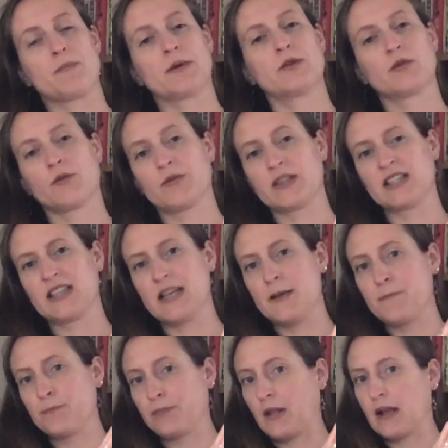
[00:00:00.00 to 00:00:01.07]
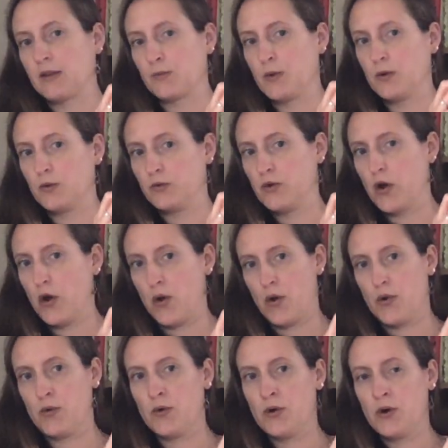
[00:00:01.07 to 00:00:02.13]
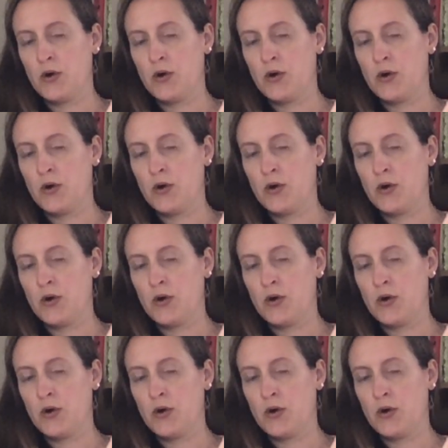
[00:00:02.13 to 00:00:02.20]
because obviously, as we all know,